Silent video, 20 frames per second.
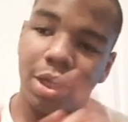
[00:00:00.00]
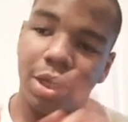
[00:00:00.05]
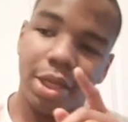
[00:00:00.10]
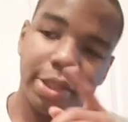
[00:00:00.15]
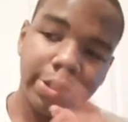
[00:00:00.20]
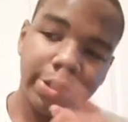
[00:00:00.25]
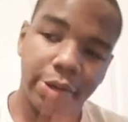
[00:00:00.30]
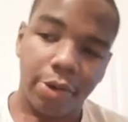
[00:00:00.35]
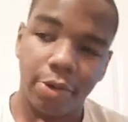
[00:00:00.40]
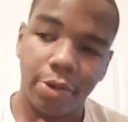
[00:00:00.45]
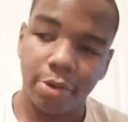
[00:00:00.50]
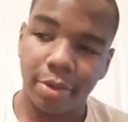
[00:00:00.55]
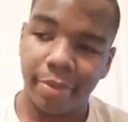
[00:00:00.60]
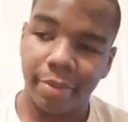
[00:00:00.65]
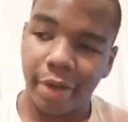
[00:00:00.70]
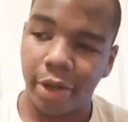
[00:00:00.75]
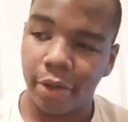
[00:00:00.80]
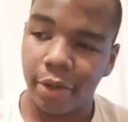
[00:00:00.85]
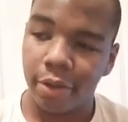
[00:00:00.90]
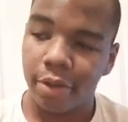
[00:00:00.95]
He told
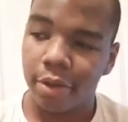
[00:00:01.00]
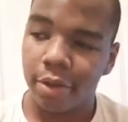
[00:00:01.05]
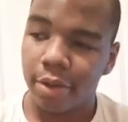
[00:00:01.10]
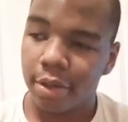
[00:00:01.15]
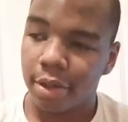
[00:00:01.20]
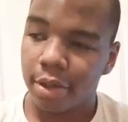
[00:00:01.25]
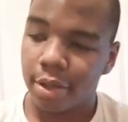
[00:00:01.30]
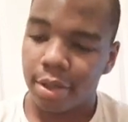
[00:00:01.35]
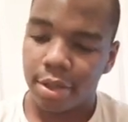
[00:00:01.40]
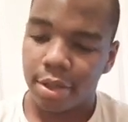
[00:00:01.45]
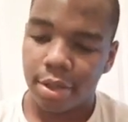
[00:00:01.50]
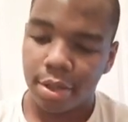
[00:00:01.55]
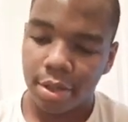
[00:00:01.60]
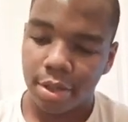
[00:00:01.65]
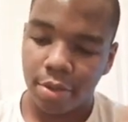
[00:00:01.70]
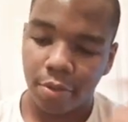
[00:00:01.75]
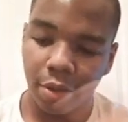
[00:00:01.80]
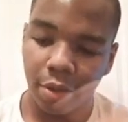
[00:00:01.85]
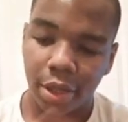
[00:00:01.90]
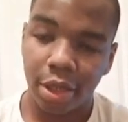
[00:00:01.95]
about
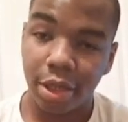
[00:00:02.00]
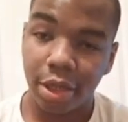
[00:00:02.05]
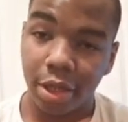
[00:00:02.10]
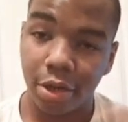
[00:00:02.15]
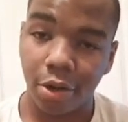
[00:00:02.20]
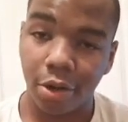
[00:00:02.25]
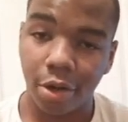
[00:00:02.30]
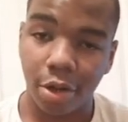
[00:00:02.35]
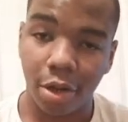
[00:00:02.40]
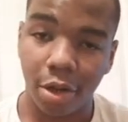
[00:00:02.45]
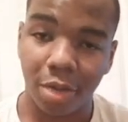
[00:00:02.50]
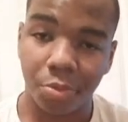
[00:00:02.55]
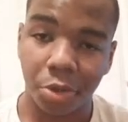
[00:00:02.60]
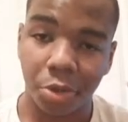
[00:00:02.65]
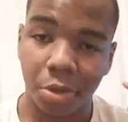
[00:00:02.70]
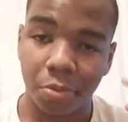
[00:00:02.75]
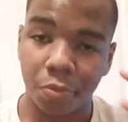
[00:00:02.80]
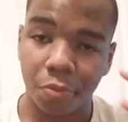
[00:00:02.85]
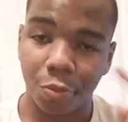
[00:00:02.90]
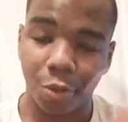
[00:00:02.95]
what he did on the come
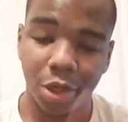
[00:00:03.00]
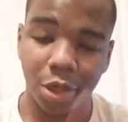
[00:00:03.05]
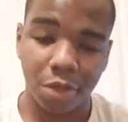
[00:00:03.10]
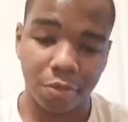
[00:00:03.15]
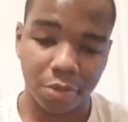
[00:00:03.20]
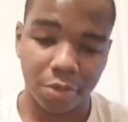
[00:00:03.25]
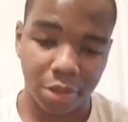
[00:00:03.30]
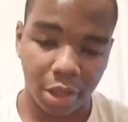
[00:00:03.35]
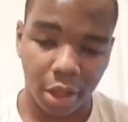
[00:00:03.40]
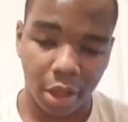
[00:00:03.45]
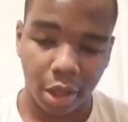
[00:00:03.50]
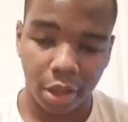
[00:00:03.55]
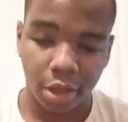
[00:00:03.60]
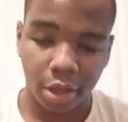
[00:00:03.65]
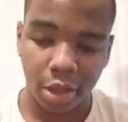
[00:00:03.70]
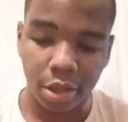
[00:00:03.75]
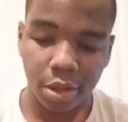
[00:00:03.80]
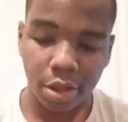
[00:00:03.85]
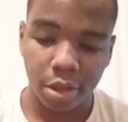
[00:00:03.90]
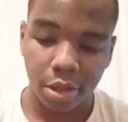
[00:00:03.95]
up, what it was like,
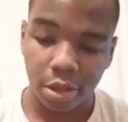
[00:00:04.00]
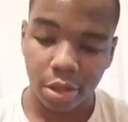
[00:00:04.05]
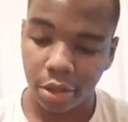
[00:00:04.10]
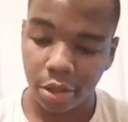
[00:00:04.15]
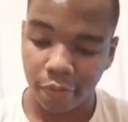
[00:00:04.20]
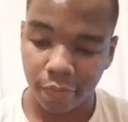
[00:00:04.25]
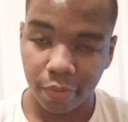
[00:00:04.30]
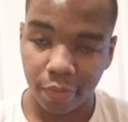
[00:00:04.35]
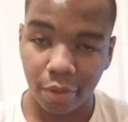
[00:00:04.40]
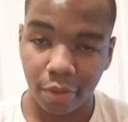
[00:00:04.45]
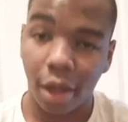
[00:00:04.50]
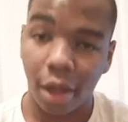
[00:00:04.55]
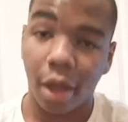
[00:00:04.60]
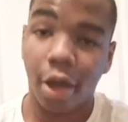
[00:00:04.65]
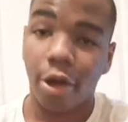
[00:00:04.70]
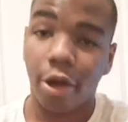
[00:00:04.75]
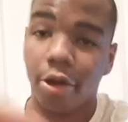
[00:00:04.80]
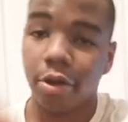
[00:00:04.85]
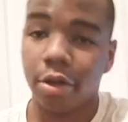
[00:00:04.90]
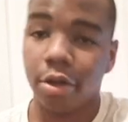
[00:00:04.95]
you
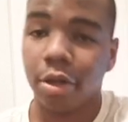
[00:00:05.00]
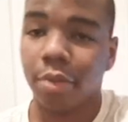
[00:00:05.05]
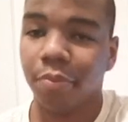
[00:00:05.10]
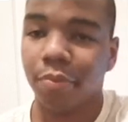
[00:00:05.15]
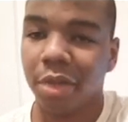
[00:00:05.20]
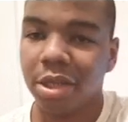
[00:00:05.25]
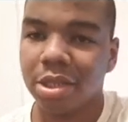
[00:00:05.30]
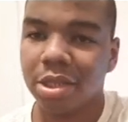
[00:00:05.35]
out